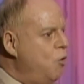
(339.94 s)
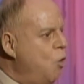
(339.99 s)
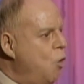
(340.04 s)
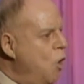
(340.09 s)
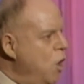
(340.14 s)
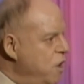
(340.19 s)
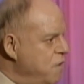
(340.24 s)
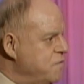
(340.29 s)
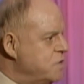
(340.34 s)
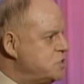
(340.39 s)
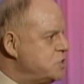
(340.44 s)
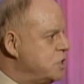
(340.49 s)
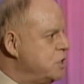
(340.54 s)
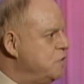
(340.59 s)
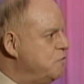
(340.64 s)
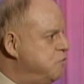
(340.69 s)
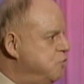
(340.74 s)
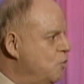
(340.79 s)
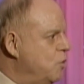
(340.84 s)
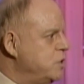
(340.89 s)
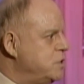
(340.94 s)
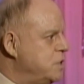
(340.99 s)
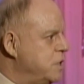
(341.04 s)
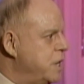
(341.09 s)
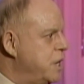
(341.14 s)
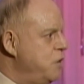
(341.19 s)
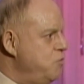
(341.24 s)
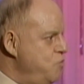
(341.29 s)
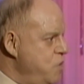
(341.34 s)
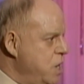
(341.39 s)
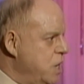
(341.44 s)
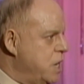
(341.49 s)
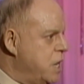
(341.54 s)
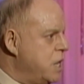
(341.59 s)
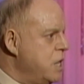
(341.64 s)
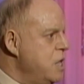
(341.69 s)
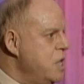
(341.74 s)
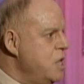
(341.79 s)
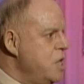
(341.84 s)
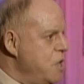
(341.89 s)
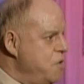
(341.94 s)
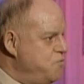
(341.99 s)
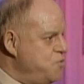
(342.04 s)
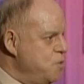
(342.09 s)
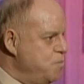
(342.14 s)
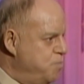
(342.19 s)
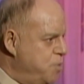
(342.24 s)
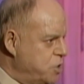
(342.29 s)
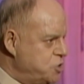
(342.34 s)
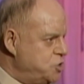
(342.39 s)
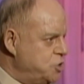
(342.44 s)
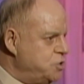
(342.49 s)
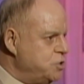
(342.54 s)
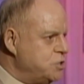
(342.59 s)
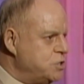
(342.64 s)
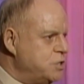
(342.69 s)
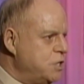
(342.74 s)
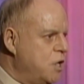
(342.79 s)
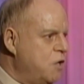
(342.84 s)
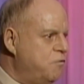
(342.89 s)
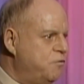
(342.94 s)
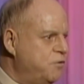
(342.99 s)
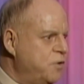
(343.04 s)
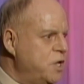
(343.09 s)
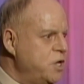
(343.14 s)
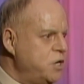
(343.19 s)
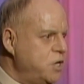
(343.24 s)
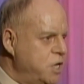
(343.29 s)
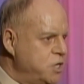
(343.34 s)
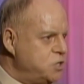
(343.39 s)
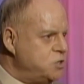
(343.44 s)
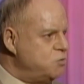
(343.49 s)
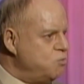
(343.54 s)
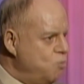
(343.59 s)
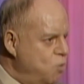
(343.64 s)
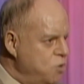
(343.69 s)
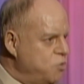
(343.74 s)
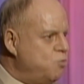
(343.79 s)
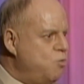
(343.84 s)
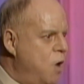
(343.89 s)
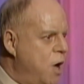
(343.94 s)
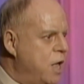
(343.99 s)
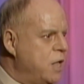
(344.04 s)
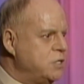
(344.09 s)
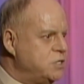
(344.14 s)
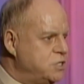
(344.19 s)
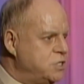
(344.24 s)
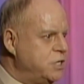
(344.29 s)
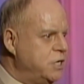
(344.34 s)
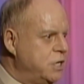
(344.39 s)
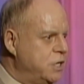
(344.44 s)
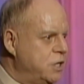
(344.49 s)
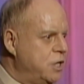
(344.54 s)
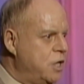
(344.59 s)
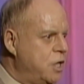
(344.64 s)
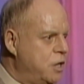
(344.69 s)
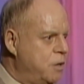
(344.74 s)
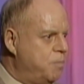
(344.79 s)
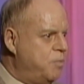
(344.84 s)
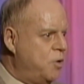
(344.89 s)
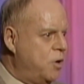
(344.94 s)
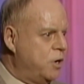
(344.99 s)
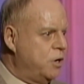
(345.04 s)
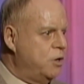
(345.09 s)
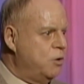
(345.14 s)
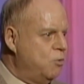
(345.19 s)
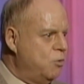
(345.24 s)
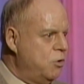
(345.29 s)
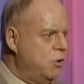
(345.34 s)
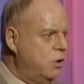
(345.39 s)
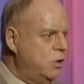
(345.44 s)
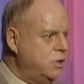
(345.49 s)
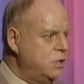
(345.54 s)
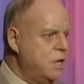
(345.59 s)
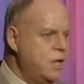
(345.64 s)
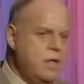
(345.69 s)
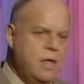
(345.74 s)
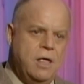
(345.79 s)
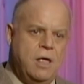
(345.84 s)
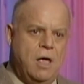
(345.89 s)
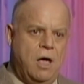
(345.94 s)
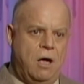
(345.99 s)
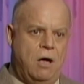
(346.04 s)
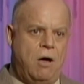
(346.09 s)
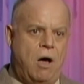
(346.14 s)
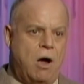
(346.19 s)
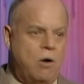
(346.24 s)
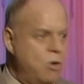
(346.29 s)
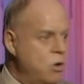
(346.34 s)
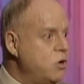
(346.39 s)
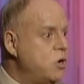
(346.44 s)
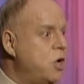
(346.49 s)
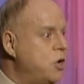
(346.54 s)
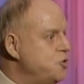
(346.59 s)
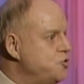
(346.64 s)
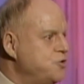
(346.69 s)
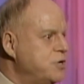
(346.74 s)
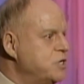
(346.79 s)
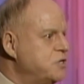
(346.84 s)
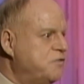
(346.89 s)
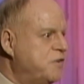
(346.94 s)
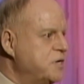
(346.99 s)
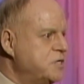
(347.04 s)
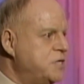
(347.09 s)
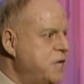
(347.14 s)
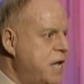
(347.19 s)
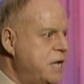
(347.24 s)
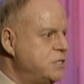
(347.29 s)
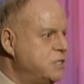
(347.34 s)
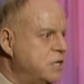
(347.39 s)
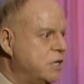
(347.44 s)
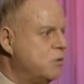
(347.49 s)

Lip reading: all of us can afford today, really, if you budget yourself, it's worthwhile seeing the other part of the world. Our own country is fantastic.